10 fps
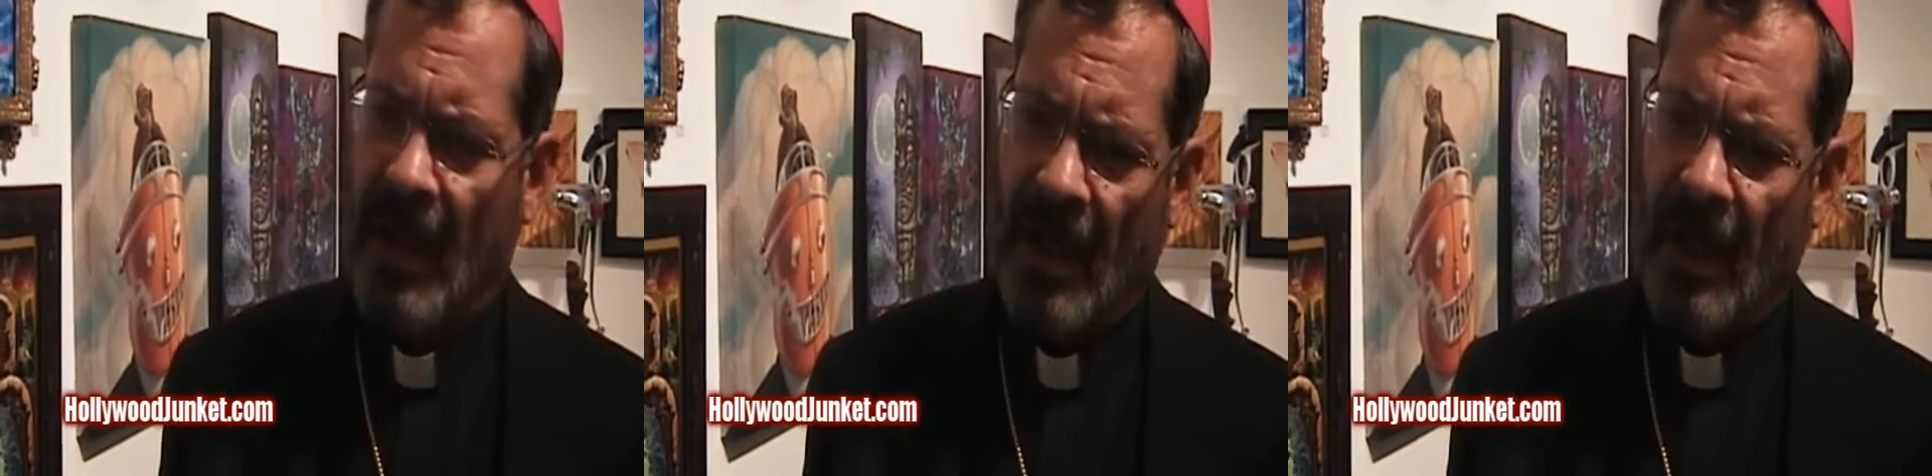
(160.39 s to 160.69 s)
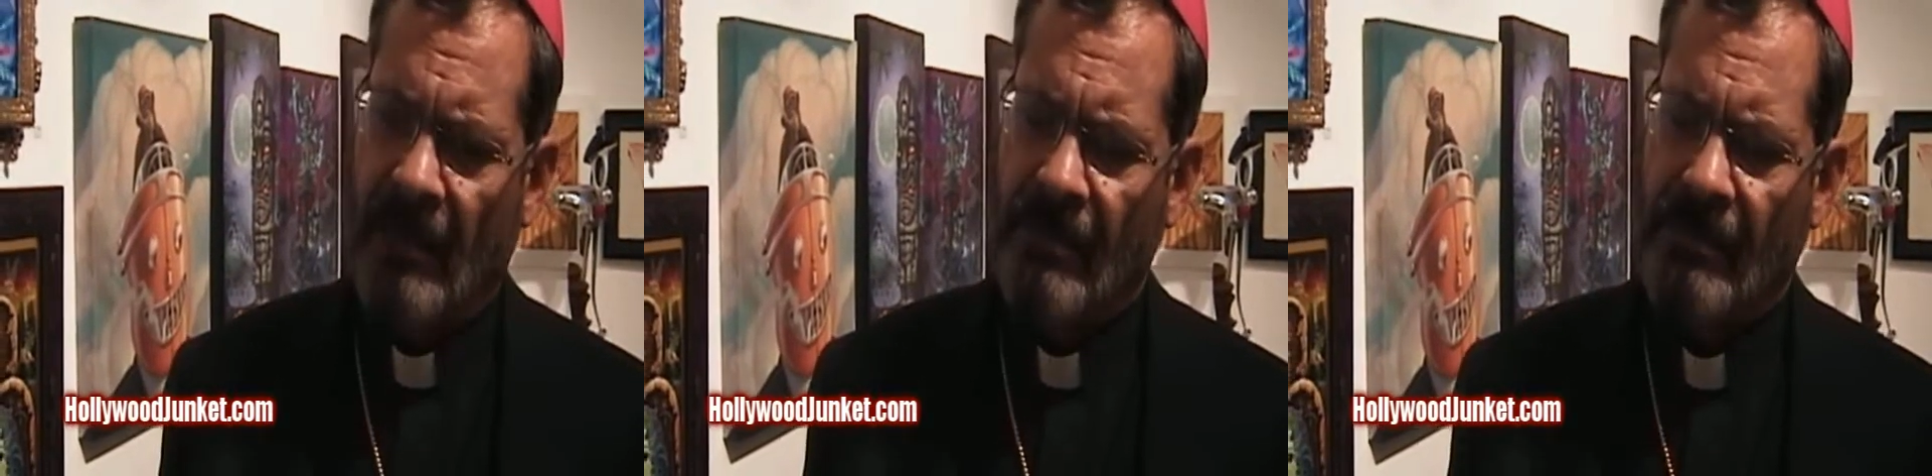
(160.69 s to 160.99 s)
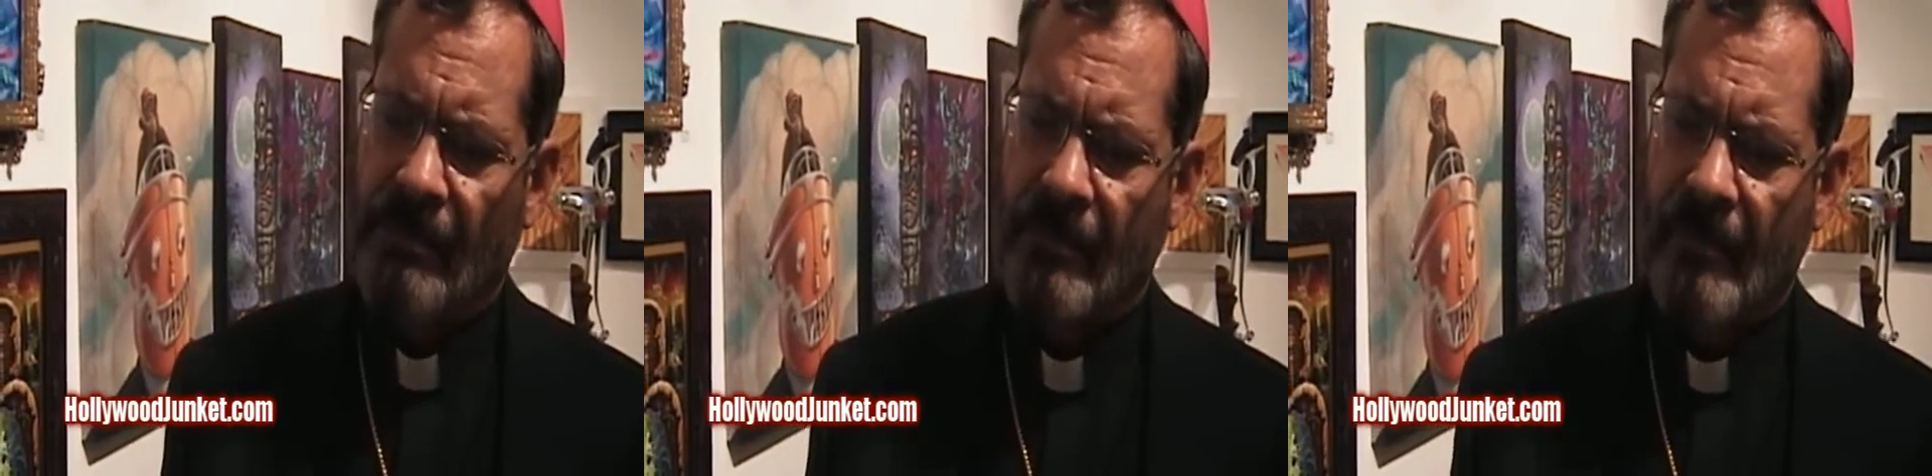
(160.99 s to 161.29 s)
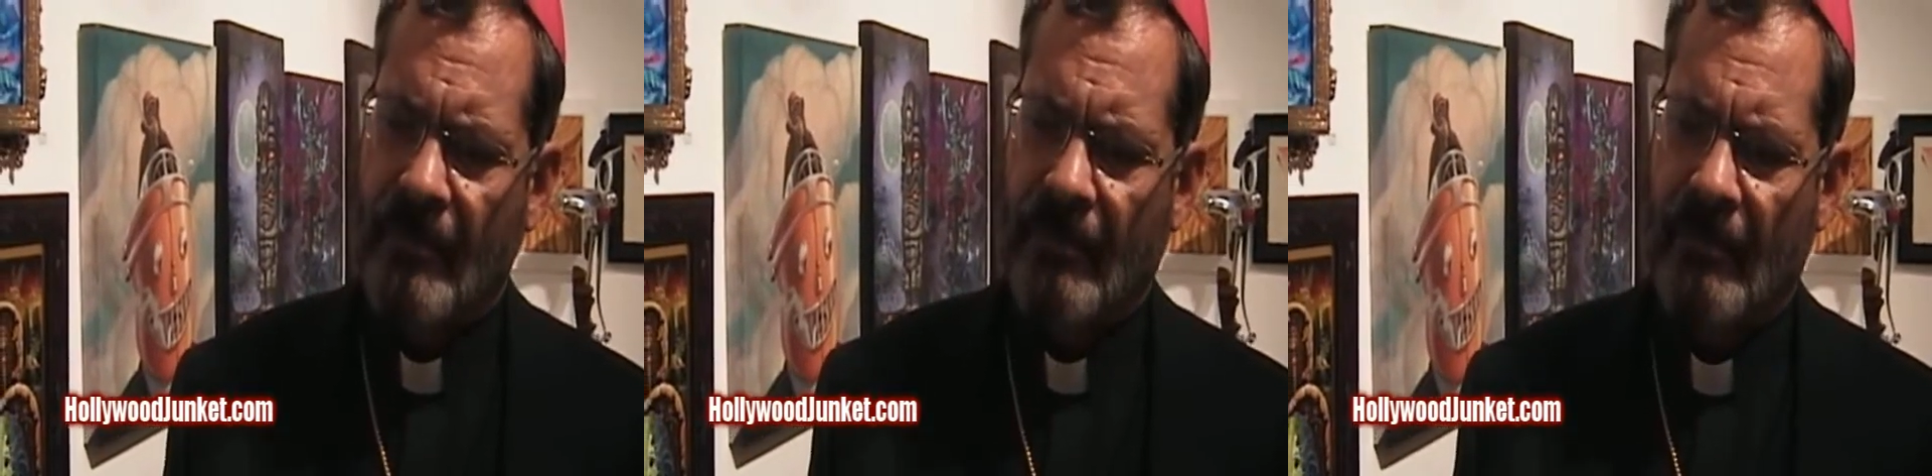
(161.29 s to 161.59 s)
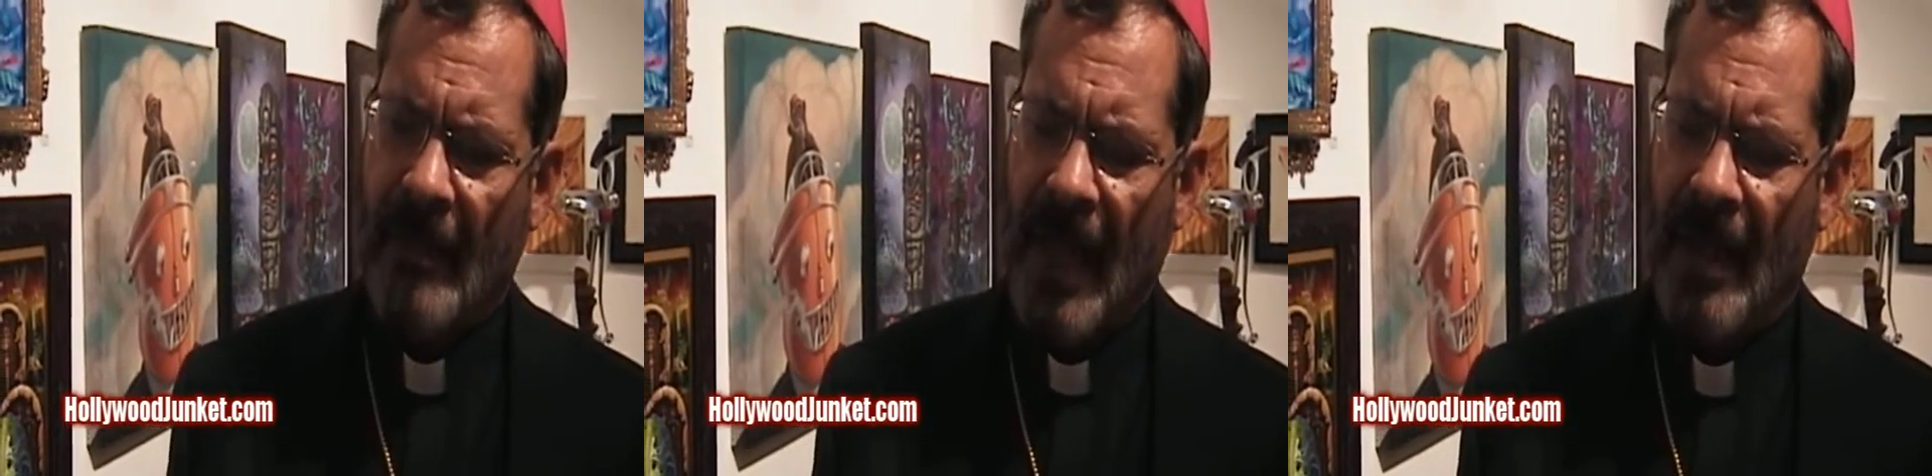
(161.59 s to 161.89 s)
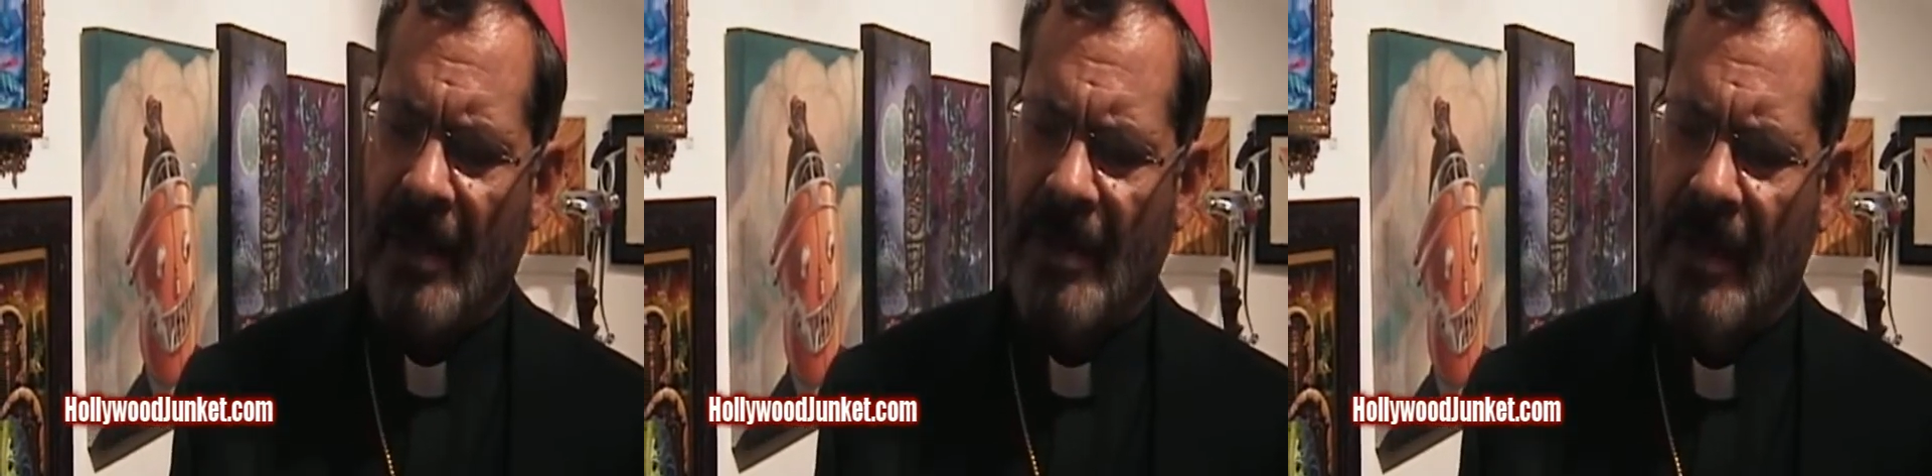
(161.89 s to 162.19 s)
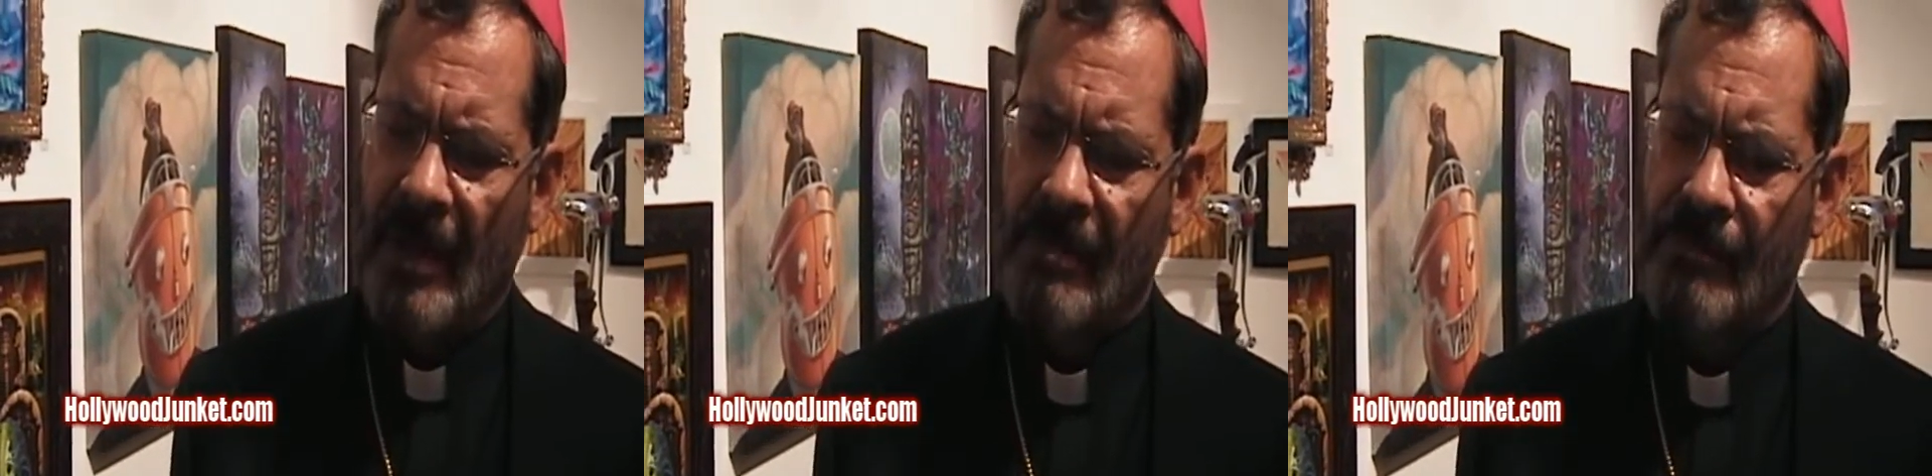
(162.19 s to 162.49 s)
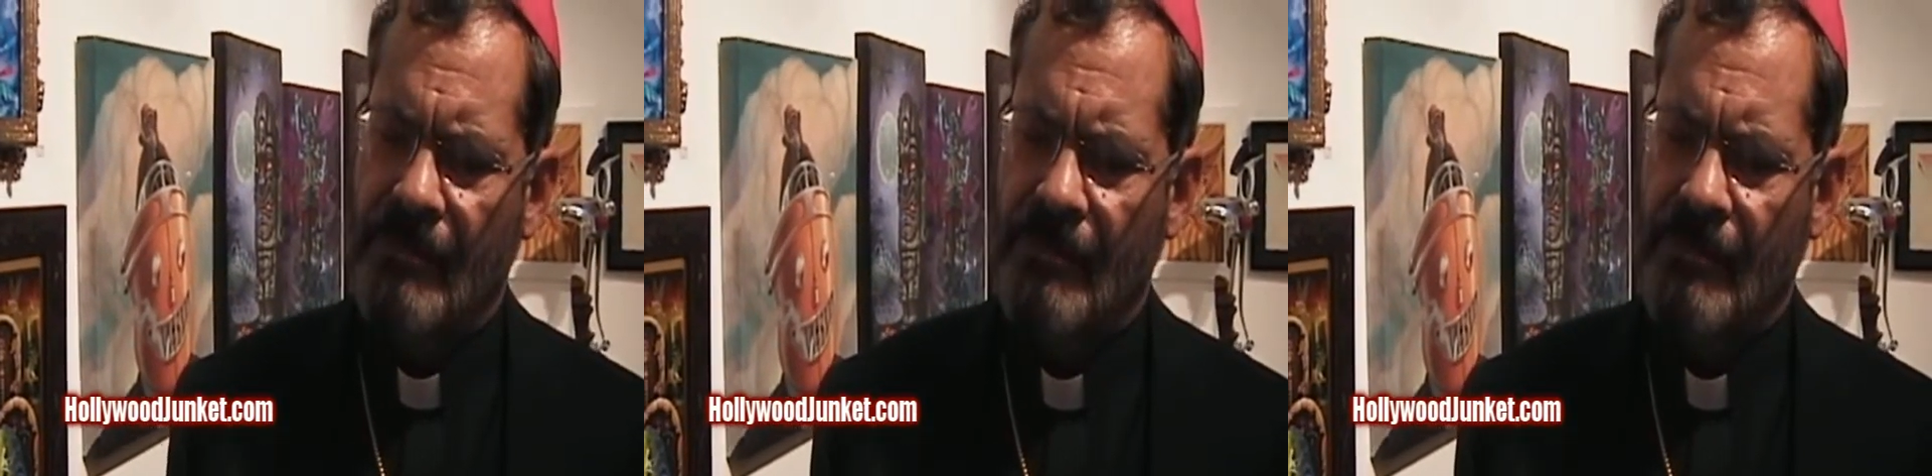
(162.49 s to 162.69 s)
Um, and um,